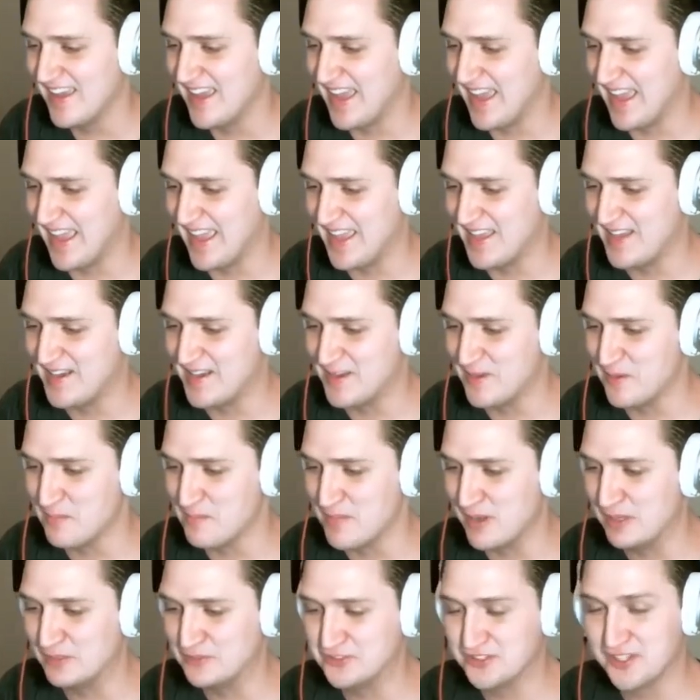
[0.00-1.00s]
and
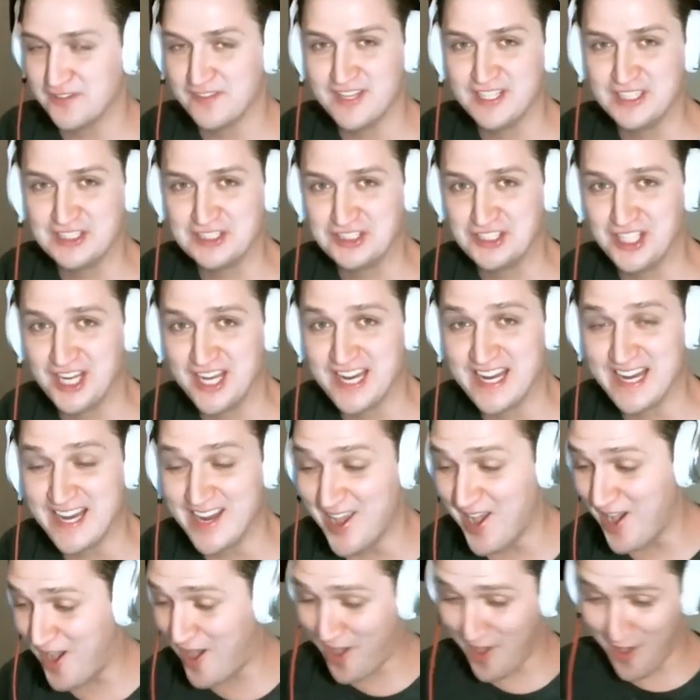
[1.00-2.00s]
most of it is
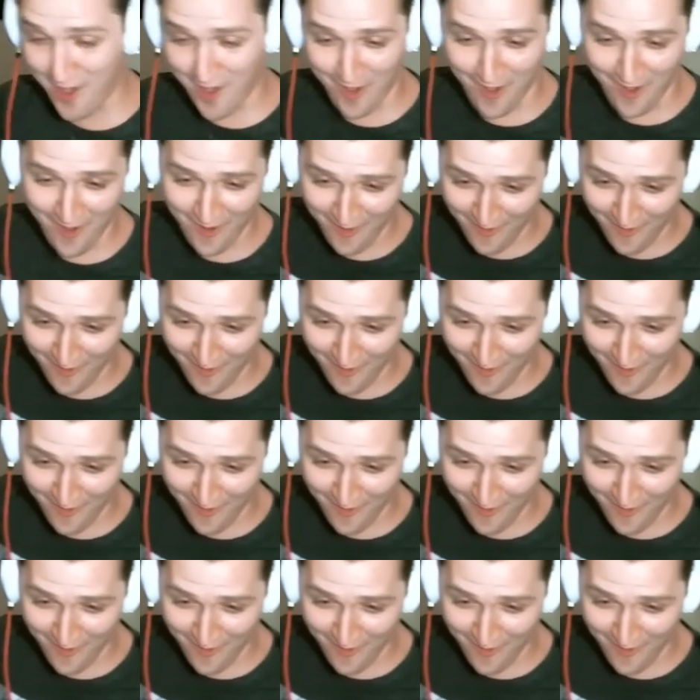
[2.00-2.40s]
shitty. Oh!